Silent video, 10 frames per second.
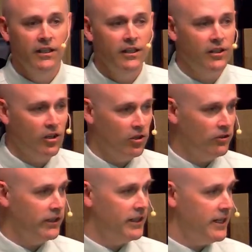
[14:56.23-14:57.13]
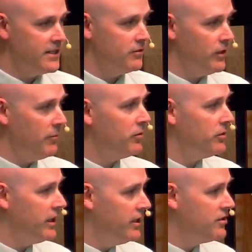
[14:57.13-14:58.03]
He already has a
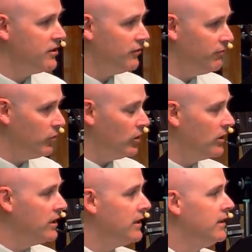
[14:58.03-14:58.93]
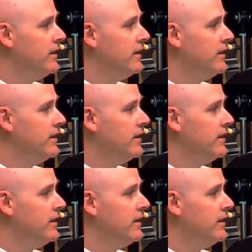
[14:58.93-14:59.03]
reputation for